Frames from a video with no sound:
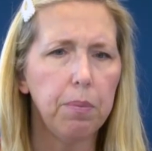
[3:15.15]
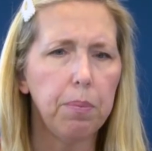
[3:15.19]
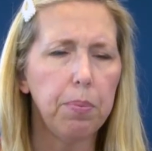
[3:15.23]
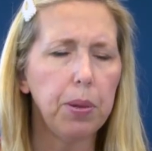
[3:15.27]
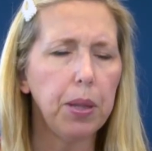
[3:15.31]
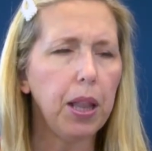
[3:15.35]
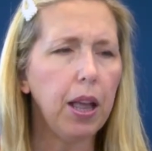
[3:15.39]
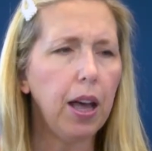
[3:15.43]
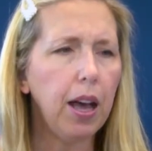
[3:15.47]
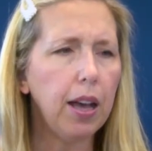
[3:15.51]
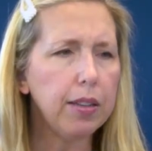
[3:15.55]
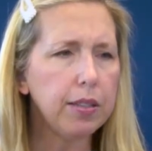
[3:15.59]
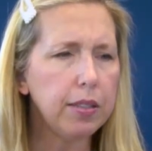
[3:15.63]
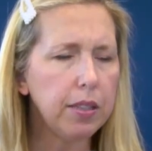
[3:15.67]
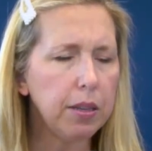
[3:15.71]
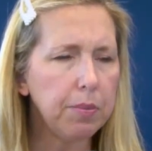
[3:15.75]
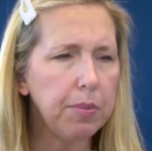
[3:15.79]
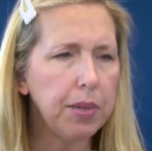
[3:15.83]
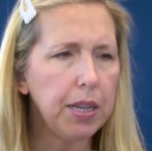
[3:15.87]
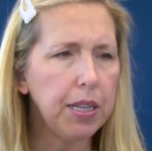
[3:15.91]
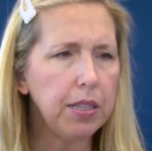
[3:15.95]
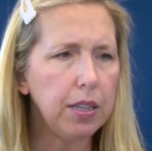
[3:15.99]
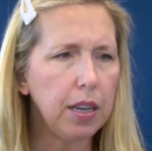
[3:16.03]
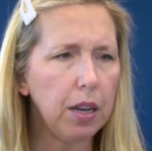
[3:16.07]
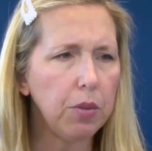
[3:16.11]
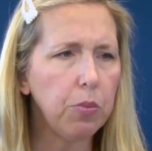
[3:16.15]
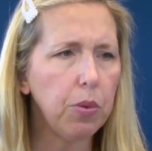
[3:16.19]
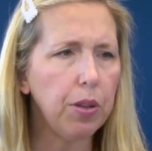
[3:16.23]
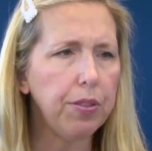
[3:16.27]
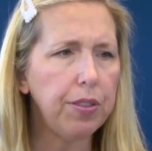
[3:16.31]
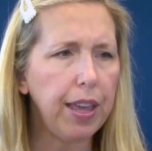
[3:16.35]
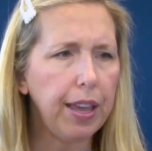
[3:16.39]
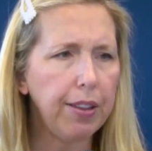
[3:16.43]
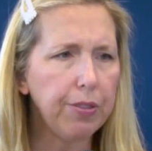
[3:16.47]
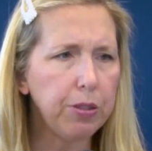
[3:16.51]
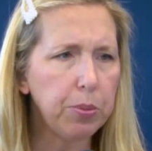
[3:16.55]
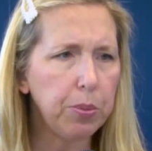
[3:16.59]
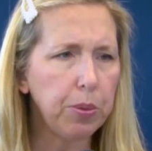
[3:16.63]
blossomed and done what
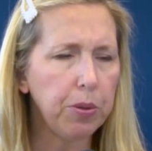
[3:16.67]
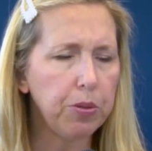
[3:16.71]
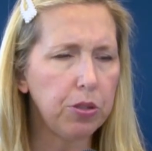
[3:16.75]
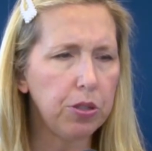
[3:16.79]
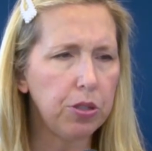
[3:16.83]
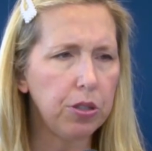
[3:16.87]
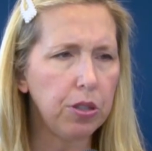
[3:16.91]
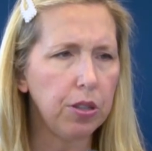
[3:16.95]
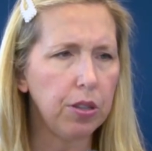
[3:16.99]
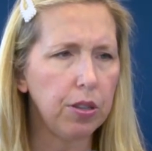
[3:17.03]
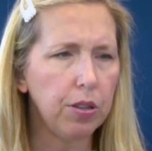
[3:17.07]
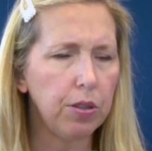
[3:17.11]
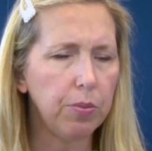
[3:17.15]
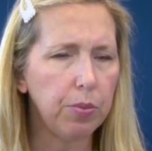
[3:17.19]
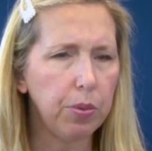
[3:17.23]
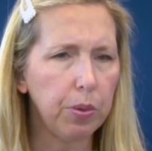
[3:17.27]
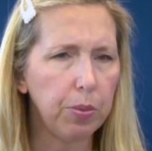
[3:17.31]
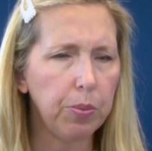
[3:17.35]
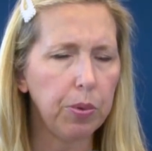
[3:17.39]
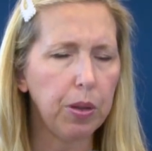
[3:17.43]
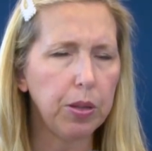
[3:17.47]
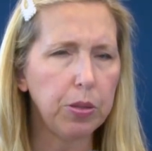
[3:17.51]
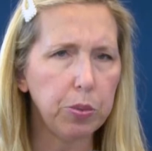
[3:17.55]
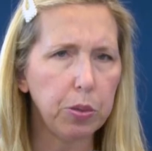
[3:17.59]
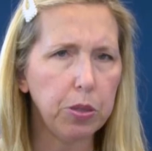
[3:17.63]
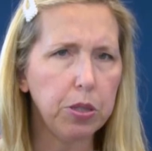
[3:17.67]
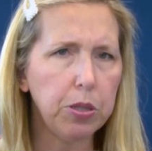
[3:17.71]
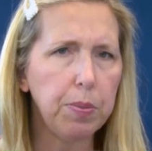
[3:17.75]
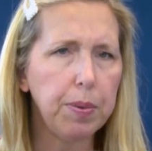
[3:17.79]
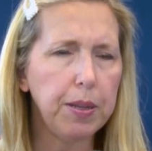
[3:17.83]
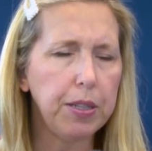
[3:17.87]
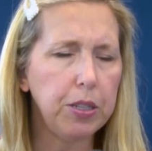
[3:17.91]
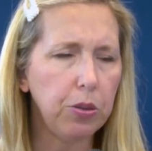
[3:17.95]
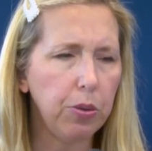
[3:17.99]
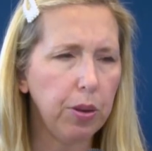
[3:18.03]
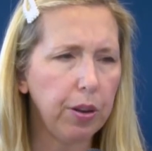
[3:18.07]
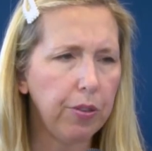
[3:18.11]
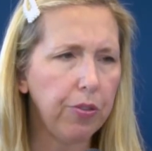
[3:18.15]
they've supposed to
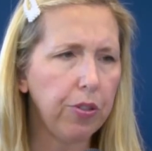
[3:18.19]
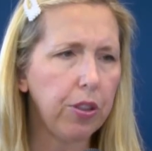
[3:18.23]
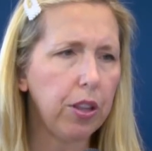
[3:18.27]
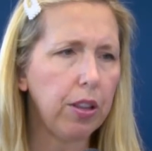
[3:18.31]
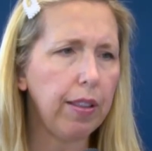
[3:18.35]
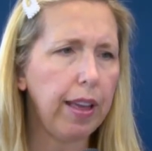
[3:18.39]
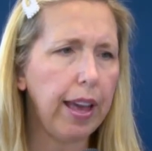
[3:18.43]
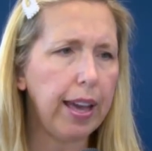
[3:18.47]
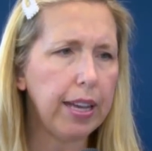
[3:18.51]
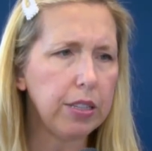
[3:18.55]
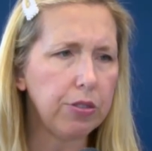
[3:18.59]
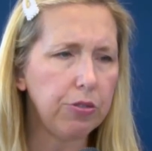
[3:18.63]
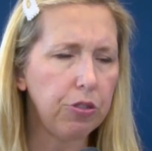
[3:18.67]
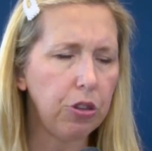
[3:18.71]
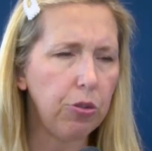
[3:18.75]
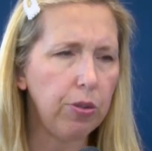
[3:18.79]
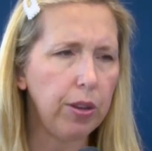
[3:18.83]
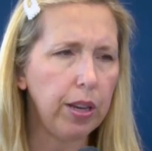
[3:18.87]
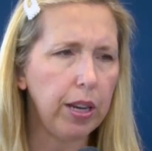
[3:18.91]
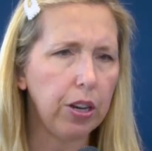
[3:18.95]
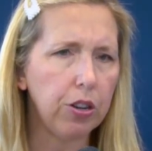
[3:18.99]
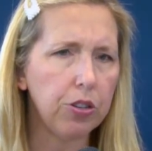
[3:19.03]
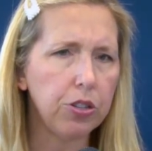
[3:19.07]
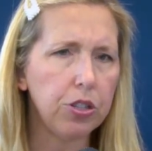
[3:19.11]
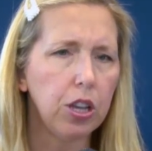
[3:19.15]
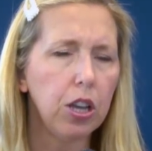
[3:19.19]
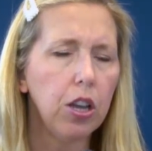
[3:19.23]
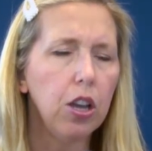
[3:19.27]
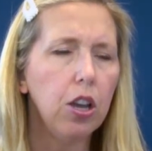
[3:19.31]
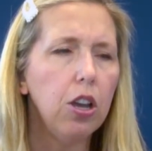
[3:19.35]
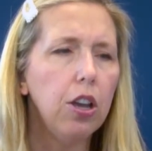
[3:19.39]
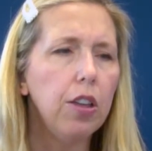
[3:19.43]
be doing for the last few years,